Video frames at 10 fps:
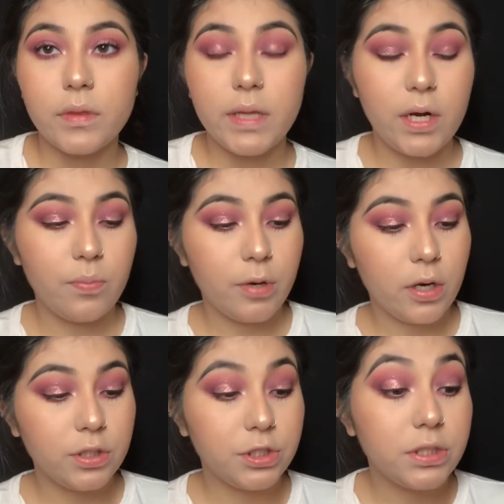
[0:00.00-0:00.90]
Then I'll
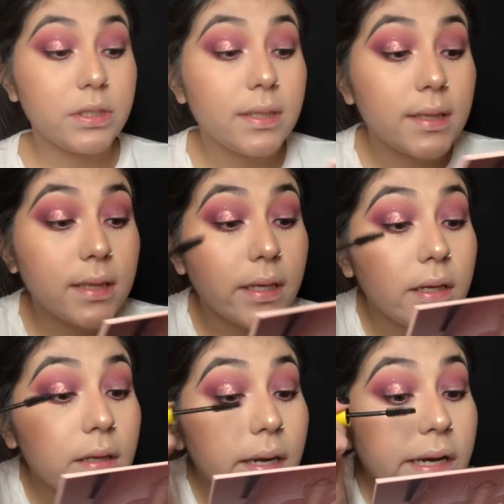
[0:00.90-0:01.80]
put on just a
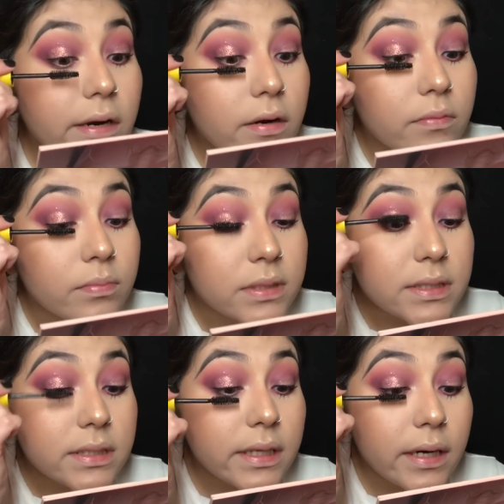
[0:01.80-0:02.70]
thin layer of
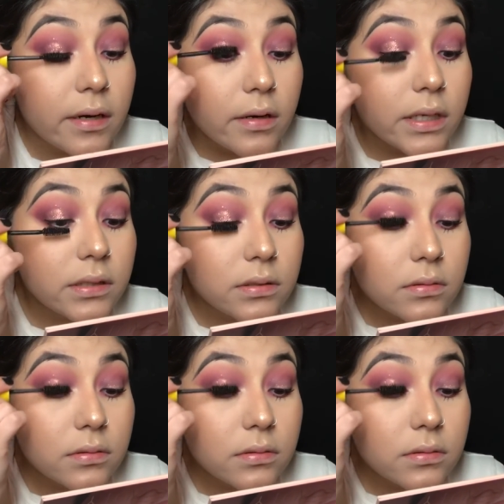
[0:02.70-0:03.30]
mascara.